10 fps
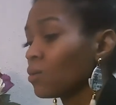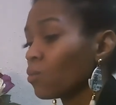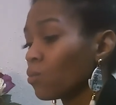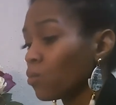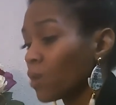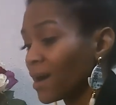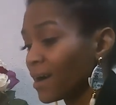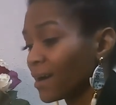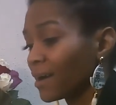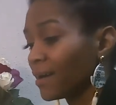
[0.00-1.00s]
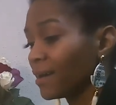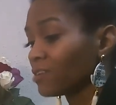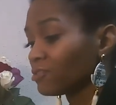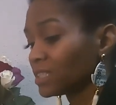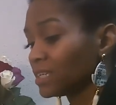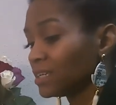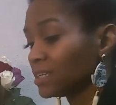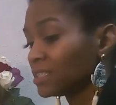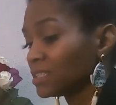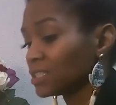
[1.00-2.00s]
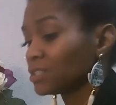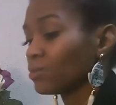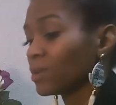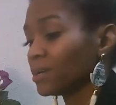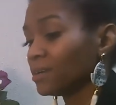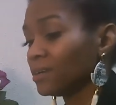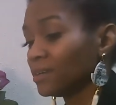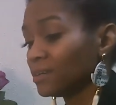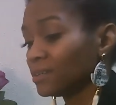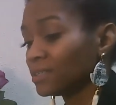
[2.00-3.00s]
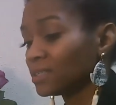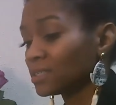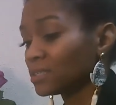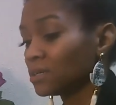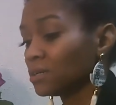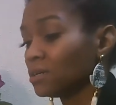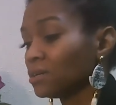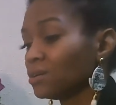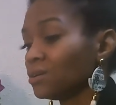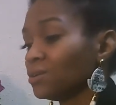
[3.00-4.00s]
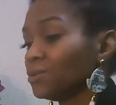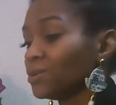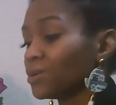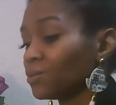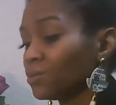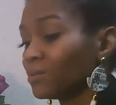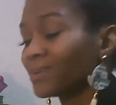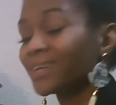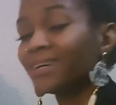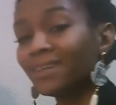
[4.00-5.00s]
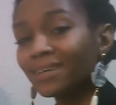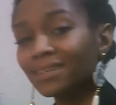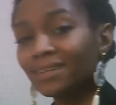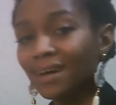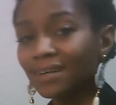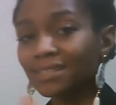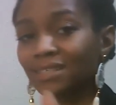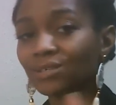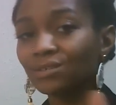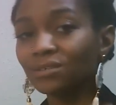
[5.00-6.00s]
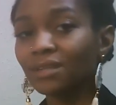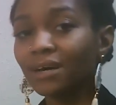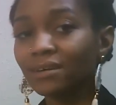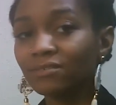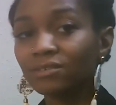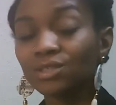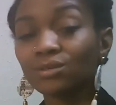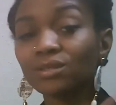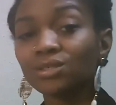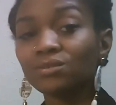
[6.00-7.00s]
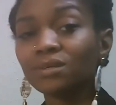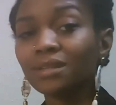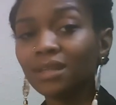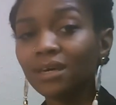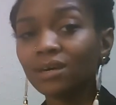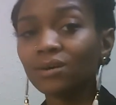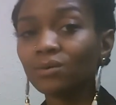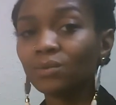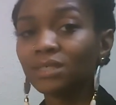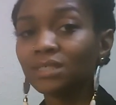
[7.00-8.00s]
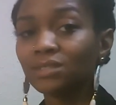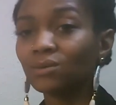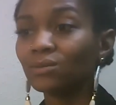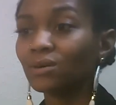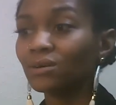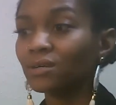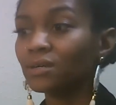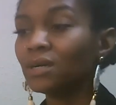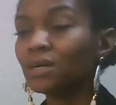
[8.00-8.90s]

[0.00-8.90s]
why everything is the way it is. You know, connect the dots in your life so that you can let go what is no longer